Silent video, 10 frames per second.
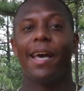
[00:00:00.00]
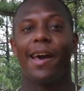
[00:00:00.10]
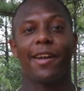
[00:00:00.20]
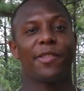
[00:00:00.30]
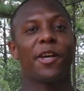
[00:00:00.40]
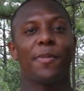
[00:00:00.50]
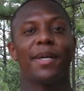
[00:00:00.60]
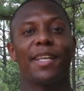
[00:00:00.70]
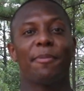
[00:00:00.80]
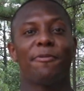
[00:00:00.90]
I had to think
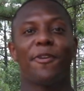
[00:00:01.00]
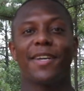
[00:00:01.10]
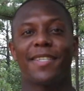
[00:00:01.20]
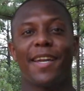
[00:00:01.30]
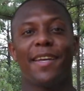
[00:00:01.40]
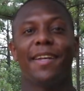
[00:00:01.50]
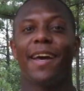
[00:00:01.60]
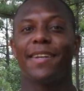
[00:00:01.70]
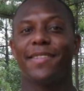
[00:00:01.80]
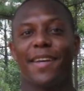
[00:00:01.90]
about that before I said it.
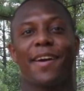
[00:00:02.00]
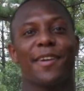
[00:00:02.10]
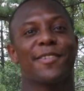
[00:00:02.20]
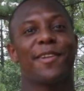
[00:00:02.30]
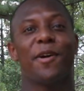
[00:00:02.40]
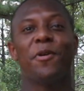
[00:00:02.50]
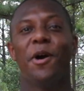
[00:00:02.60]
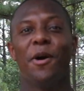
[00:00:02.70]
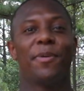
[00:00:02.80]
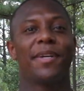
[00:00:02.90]
Had to say it kind of slow
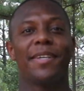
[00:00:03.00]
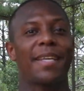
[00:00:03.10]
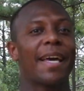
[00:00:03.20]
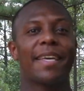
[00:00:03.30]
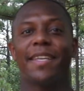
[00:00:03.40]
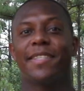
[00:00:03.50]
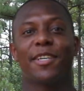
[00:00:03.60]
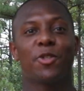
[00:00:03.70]
because I can get tongue